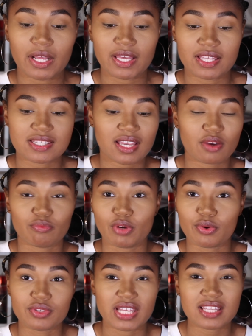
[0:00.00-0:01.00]
It's like a
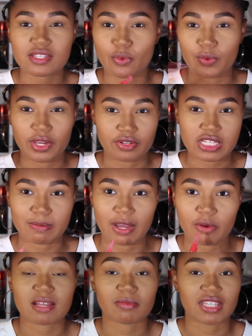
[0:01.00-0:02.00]
rose. It's a weird
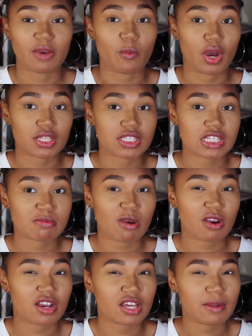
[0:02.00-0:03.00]
smell. Something that wants to
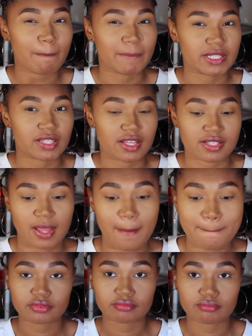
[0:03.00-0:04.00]
smell good, but doesn't.
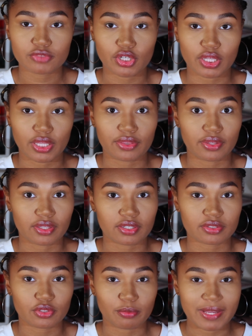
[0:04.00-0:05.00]
I'm trying to like
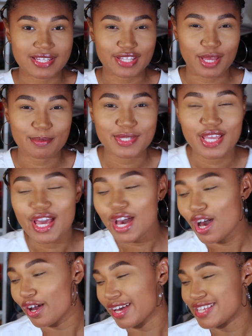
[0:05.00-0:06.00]
think through my steps.
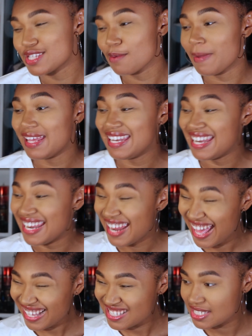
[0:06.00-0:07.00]
Okay, so my
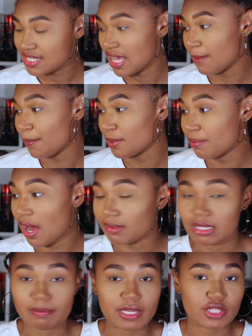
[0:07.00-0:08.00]
next step would
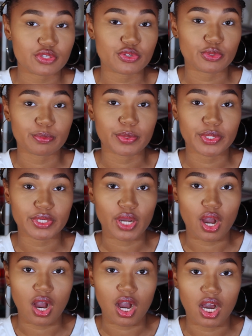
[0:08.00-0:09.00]
probably be to put
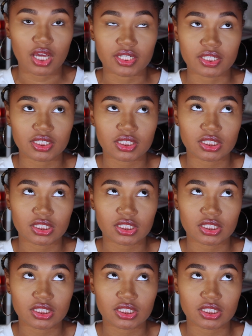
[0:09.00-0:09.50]
on